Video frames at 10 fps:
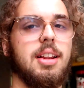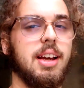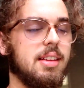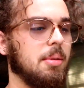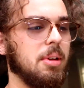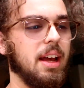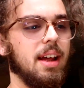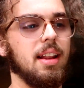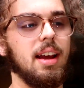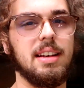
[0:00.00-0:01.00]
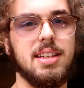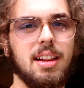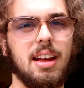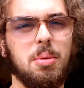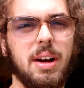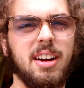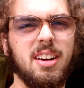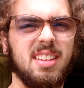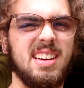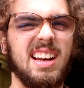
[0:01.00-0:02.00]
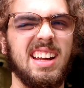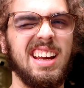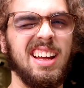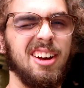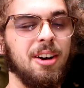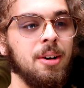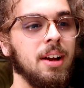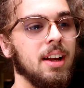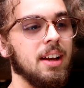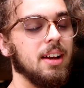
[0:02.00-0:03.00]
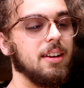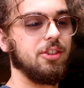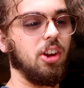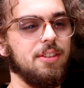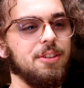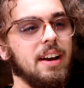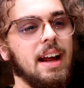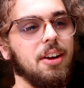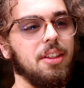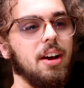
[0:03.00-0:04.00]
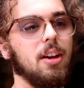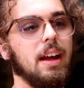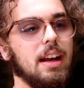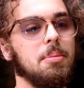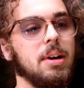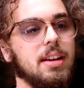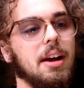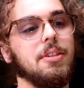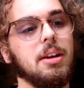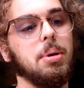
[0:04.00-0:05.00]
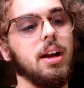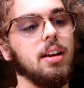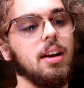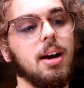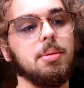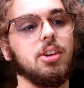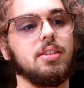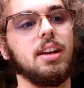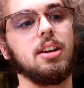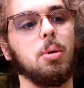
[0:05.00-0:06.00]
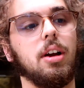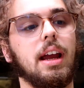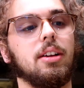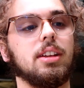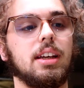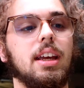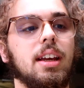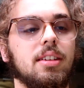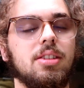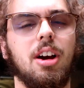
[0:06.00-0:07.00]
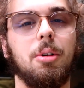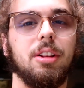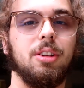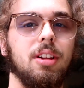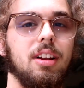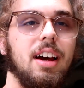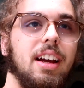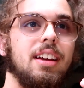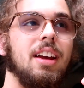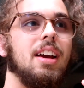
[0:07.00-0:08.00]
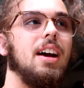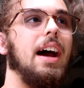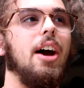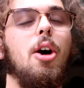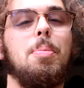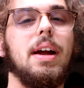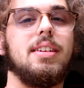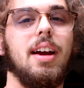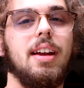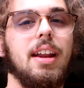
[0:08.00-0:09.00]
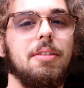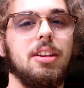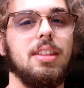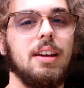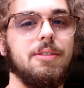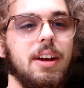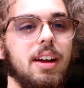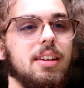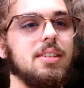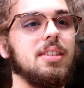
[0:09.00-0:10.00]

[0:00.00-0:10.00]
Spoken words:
Like some of the headlight and taillight wiring is kind of ghetto. Just for now though, like I'm gonna definitely button it up. Just need to work the kinks. Going through the like, I hope I tightened everything phase.